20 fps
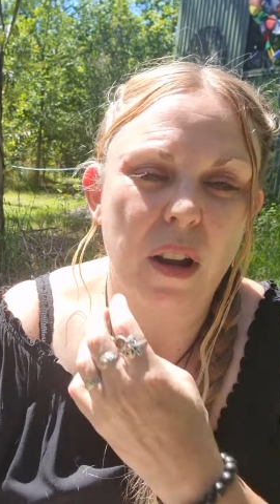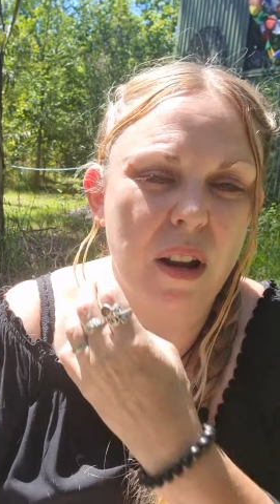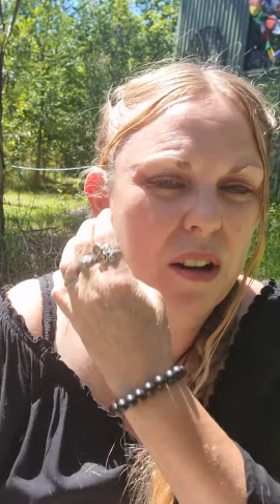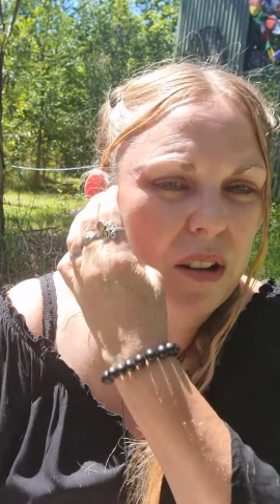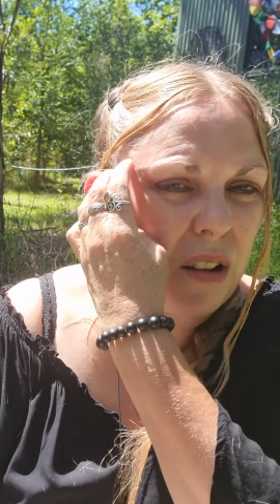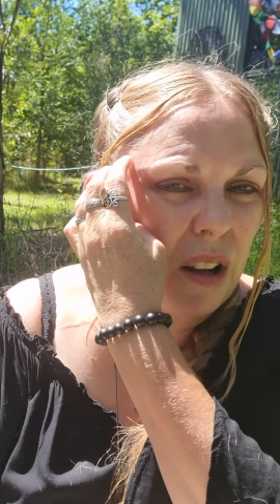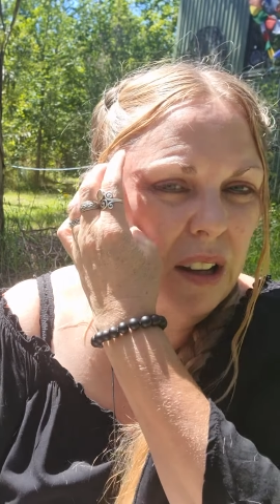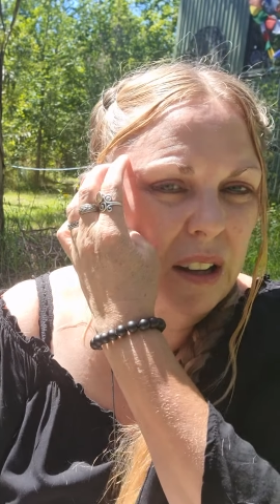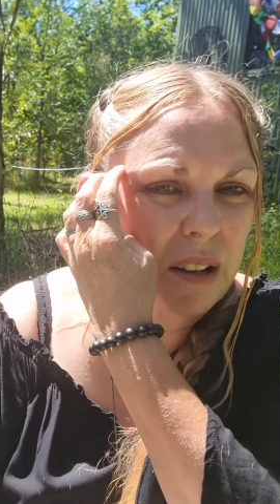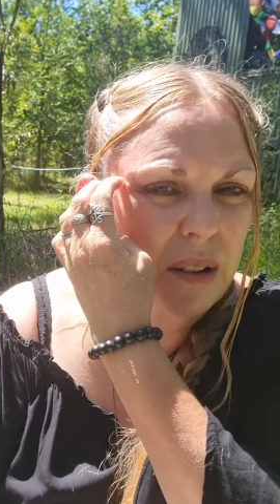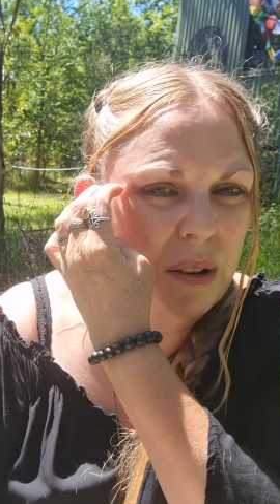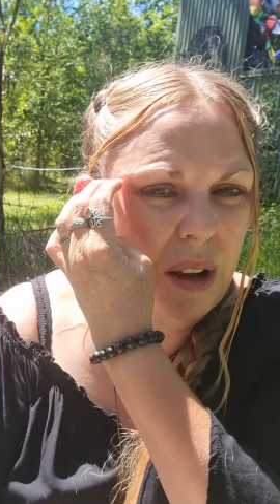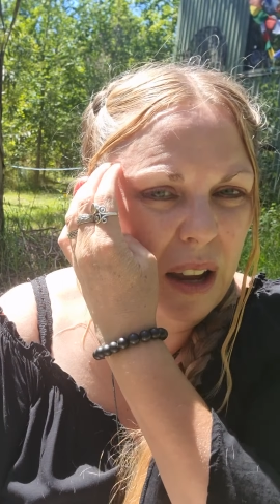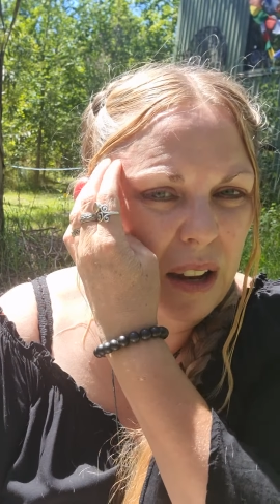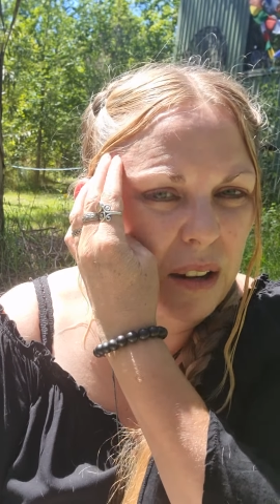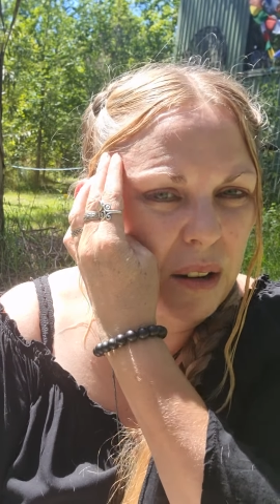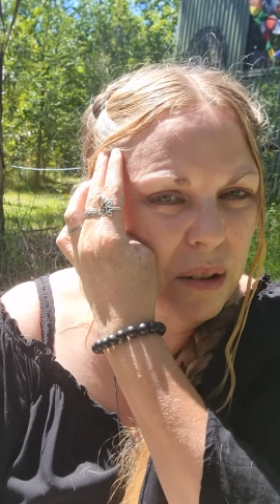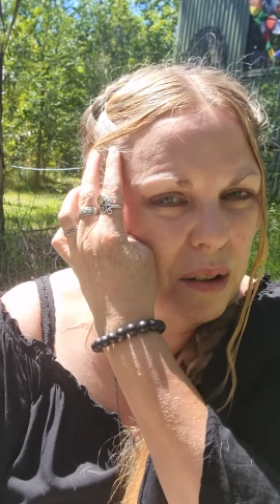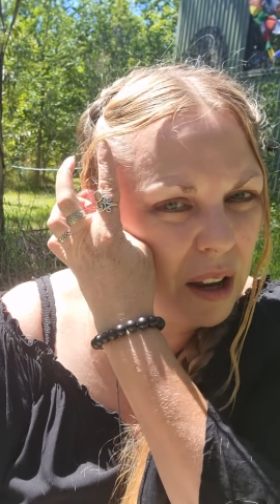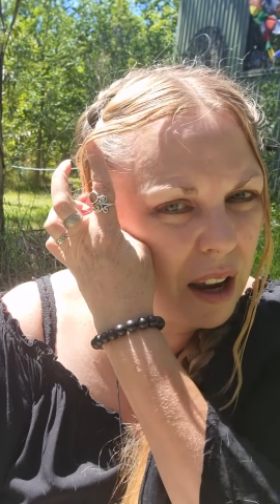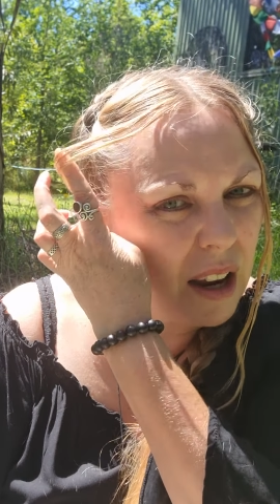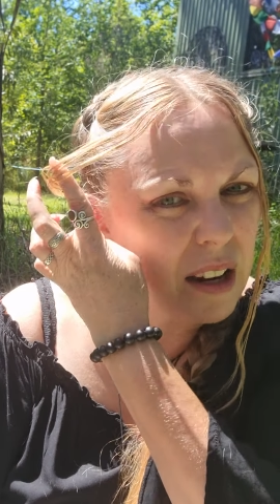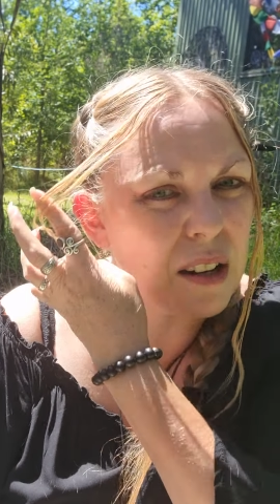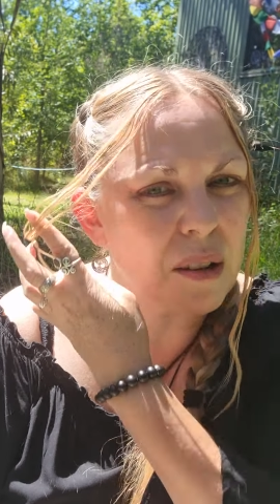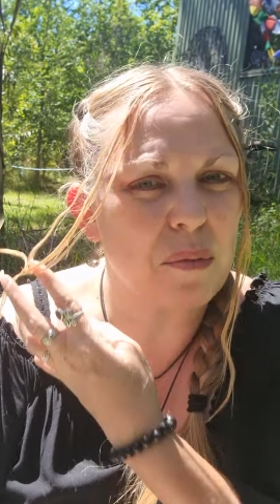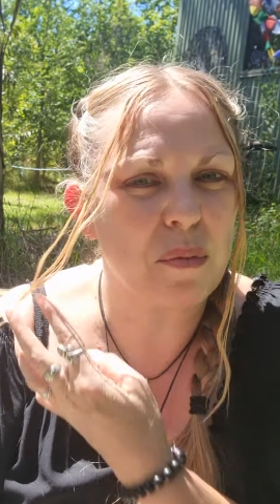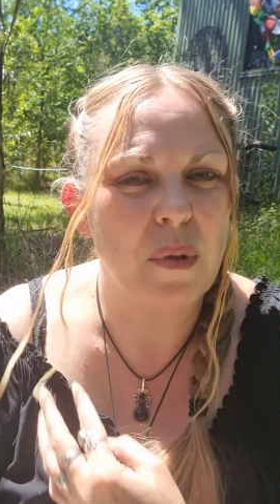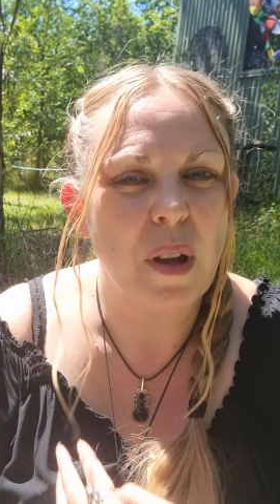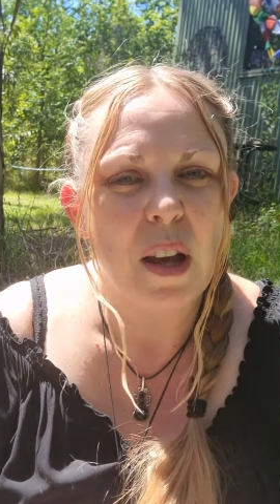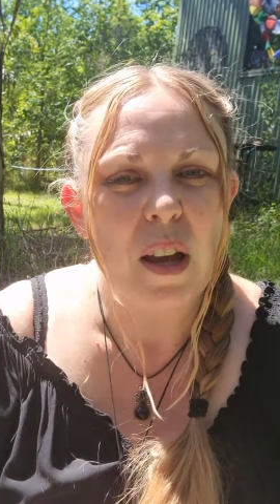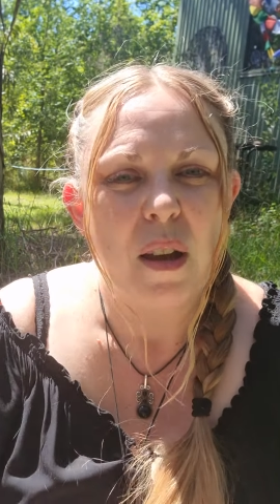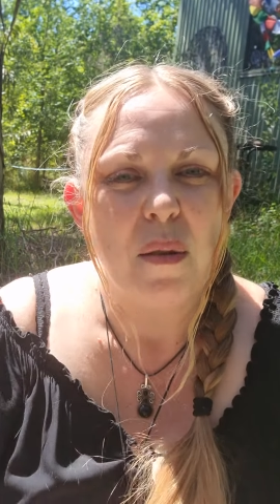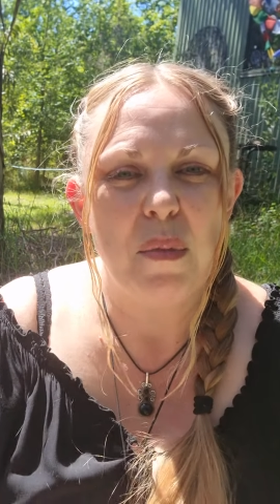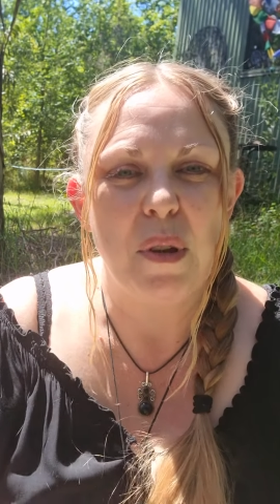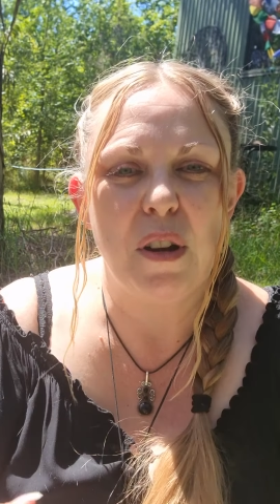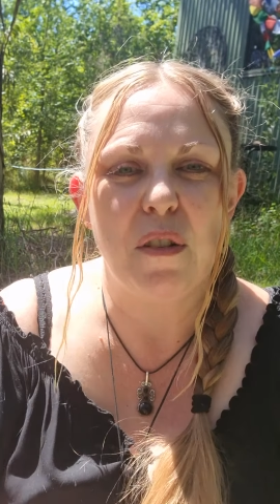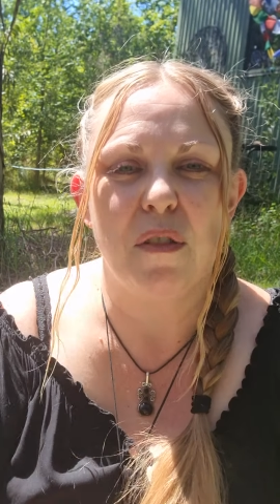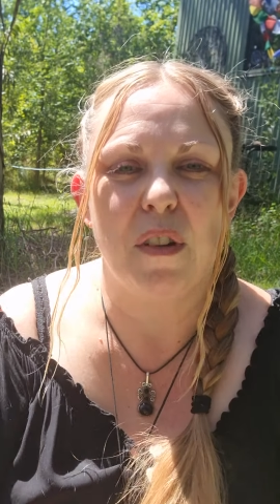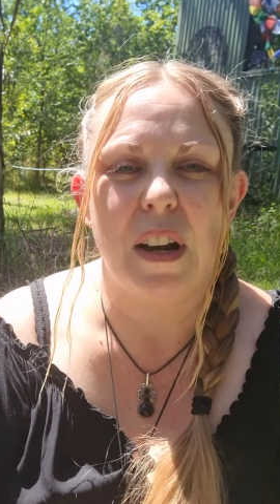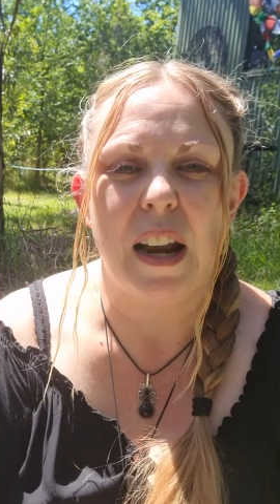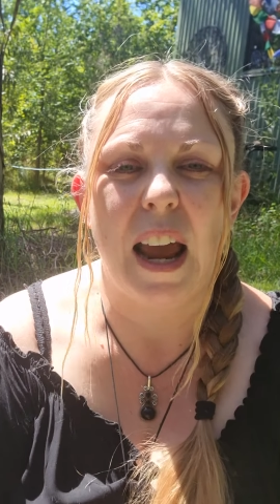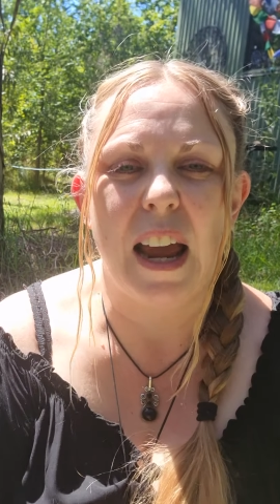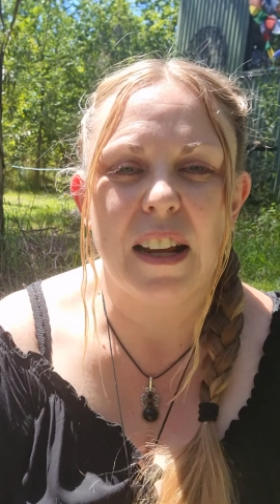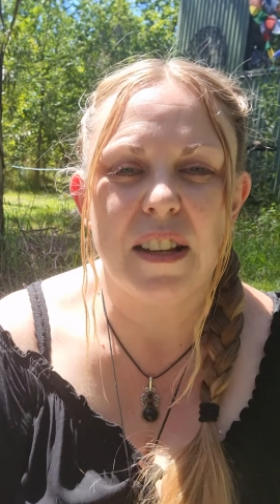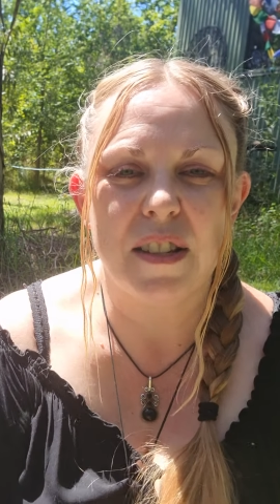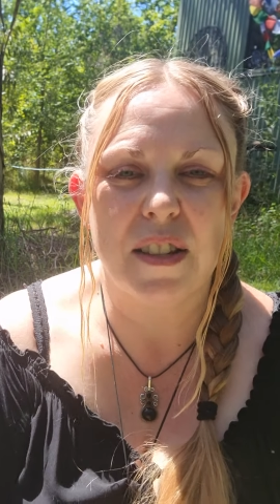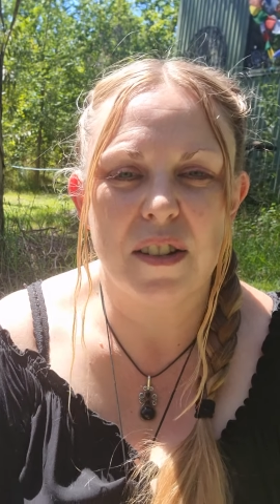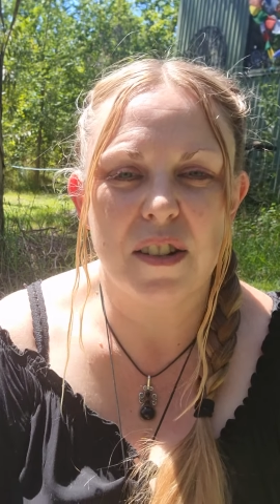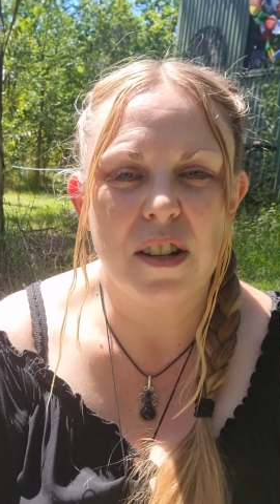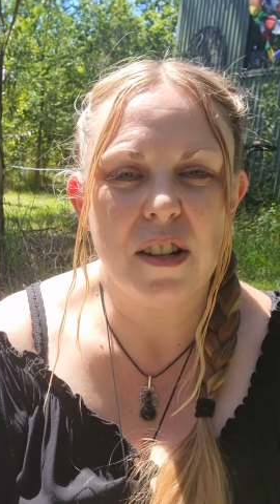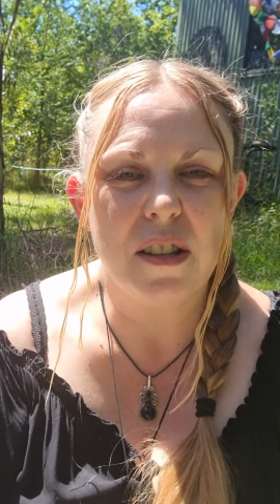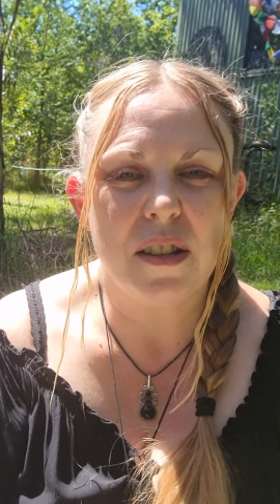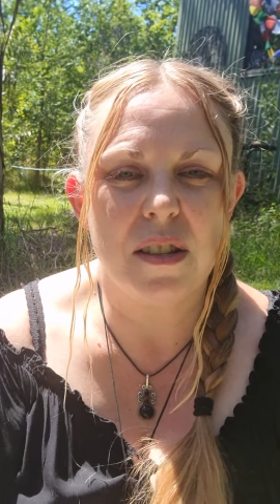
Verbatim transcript: like had a, had a bit of an accident.